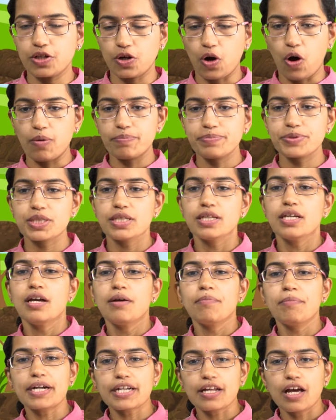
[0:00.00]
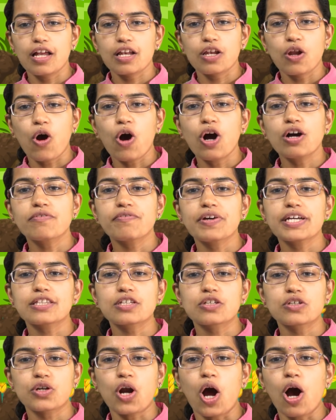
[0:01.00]
crops but along
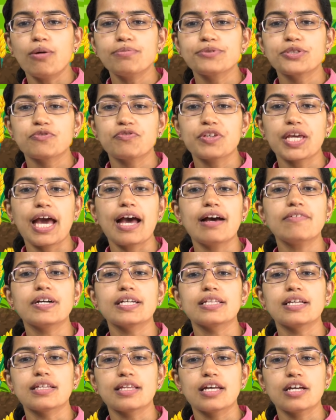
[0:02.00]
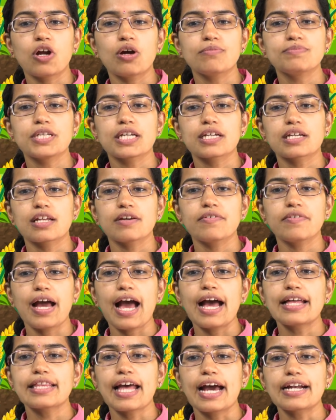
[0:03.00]
with crops we have another objective
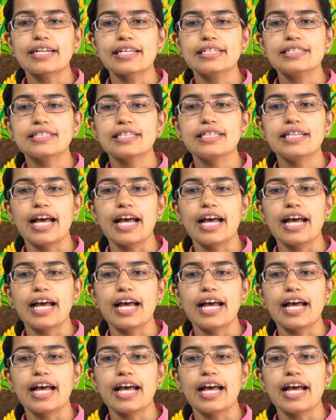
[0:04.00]
and that is